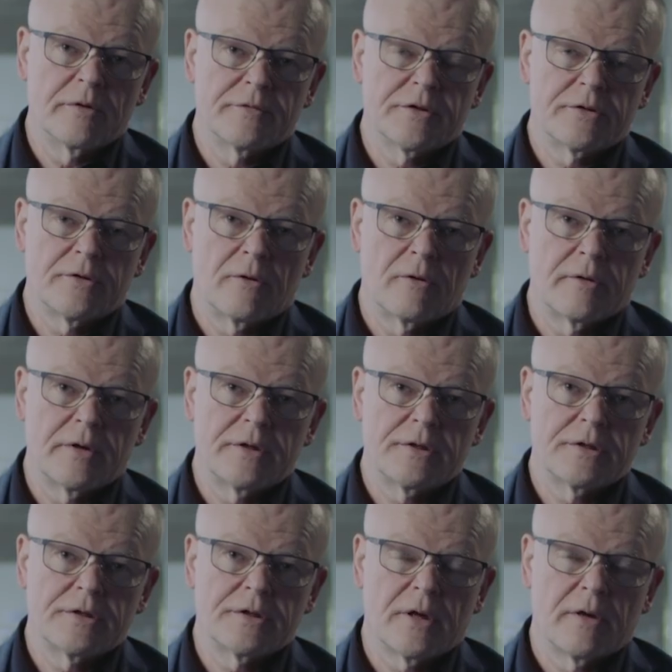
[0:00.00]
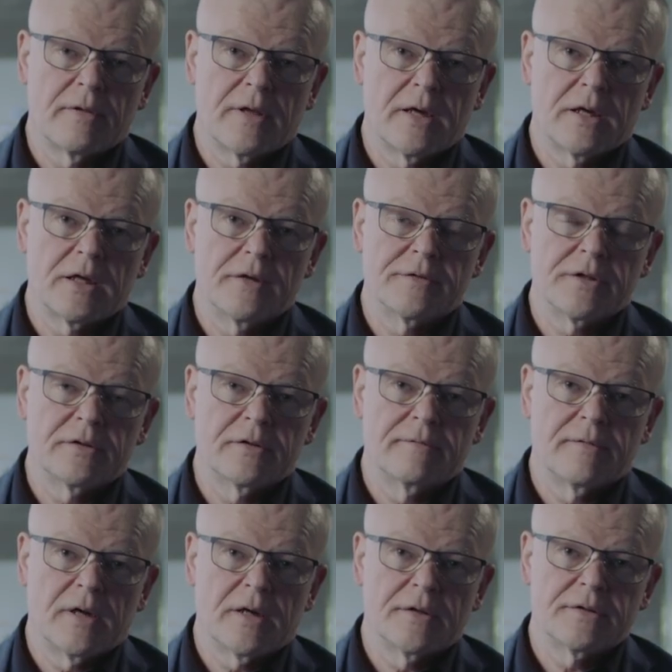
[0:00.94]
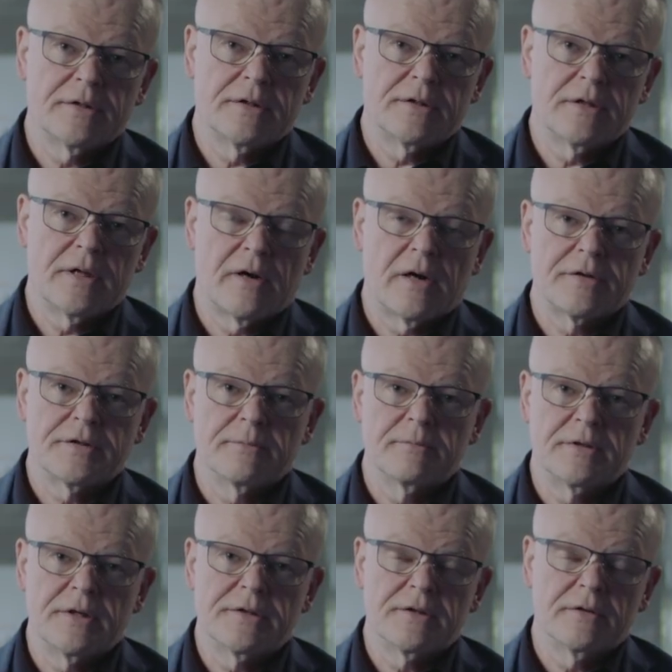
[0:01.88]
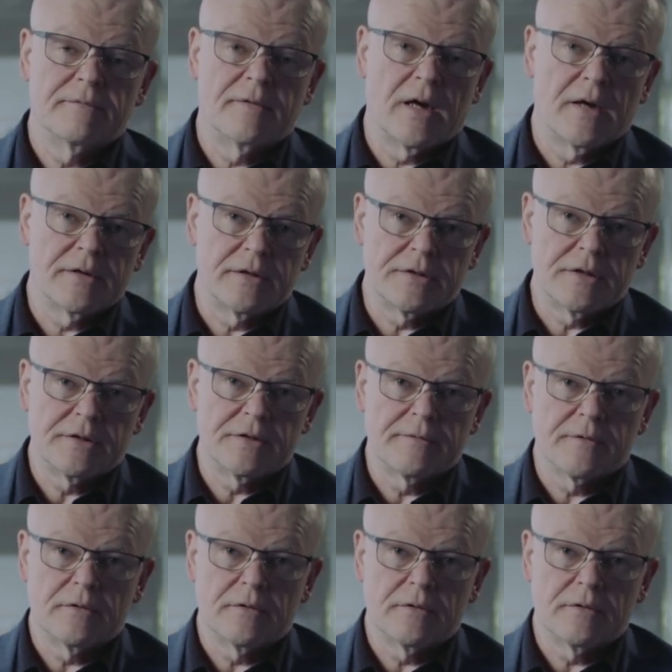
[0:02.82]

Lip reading: of storage, so that gives an advantage. There are some disadvantages, of